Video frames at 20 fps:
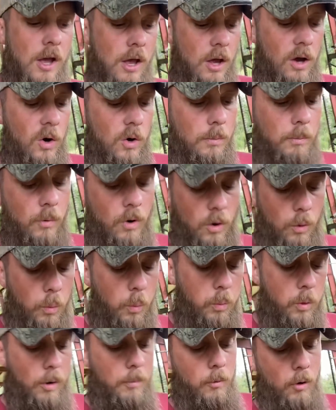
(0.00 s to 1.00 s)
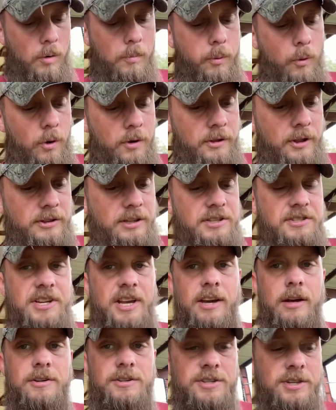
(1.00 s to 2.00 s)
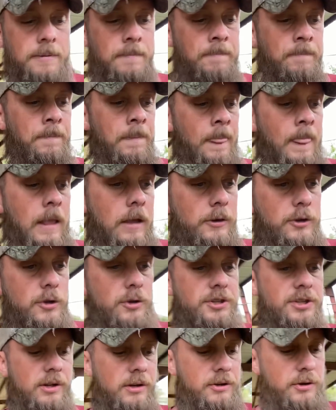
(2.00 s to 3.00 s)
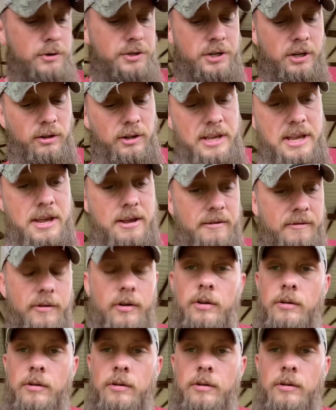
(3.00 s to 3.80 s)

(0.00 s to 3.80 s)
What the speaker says: are more important than these kids, you should leave.